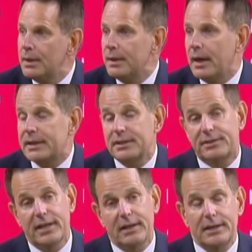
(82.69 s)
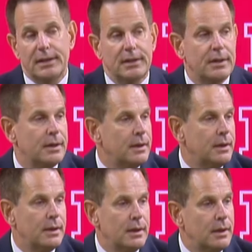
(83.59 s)
Now I can tell you,
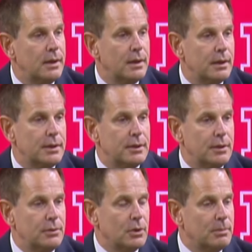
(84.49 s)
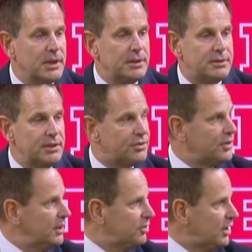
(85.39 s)
normally at these
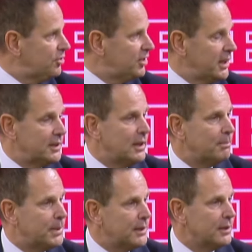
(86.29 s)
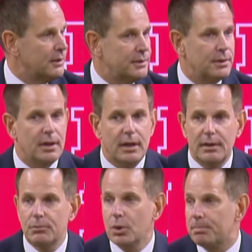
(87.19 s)
things I stand up here
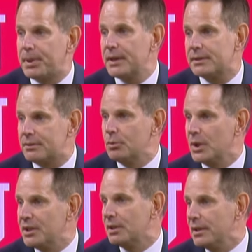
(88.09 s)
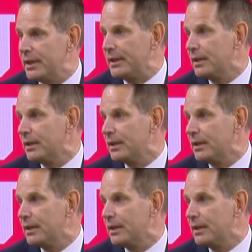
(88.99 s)
and we're picked to win the league.